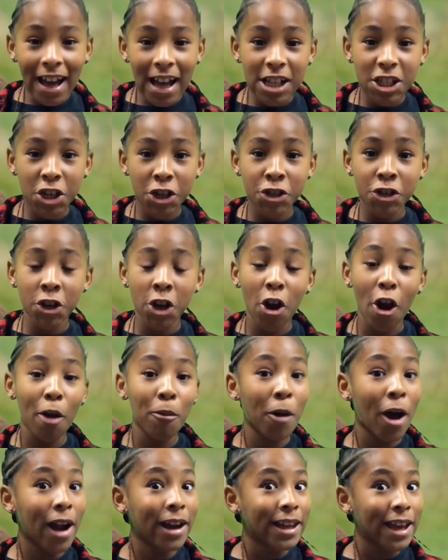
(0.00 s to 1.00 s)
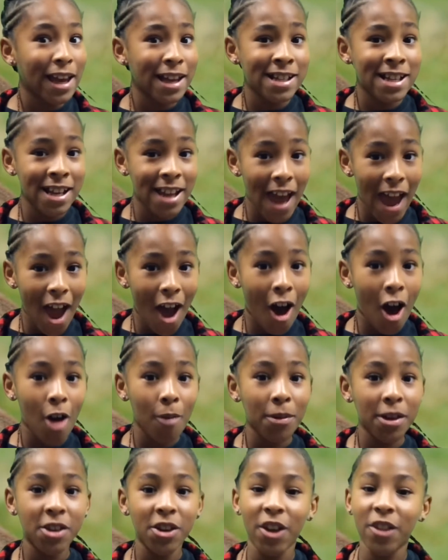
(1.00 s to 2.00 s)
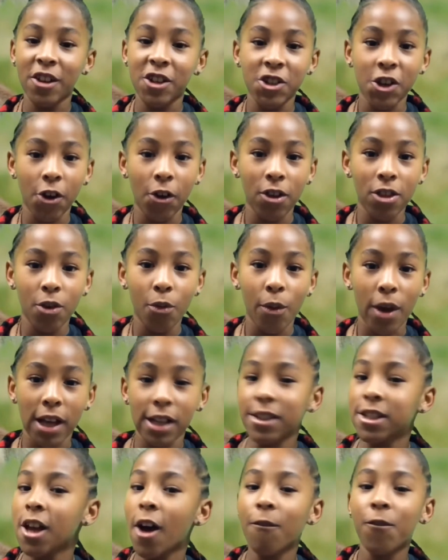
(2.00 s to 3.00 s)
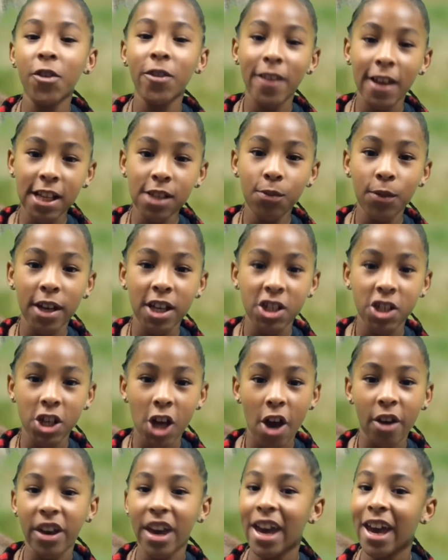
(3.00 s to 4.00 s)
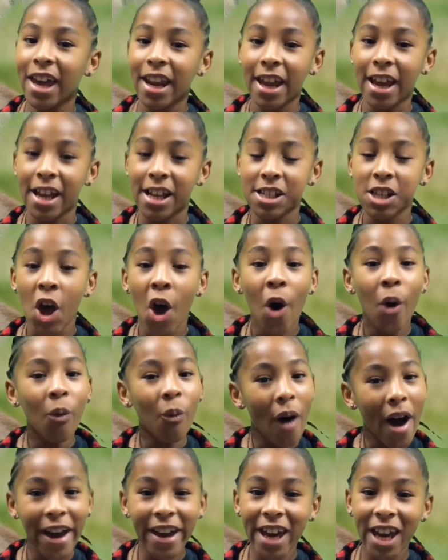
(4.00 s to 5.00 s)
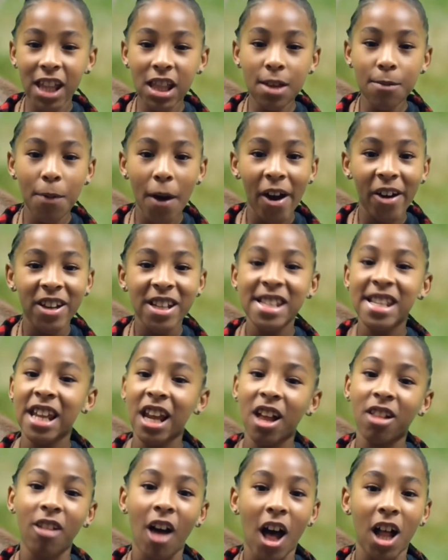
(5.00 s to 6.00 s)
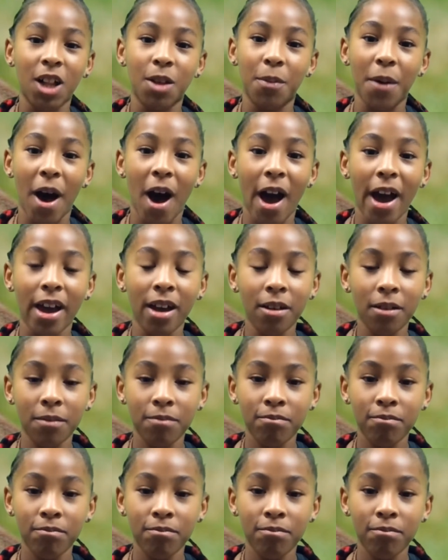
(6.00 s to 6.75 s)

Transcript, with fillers: guys, it's your girl Monty, and today I'll be doing the joke of the week. So for this week's joke, it is, why can't the pony sing a lullaby?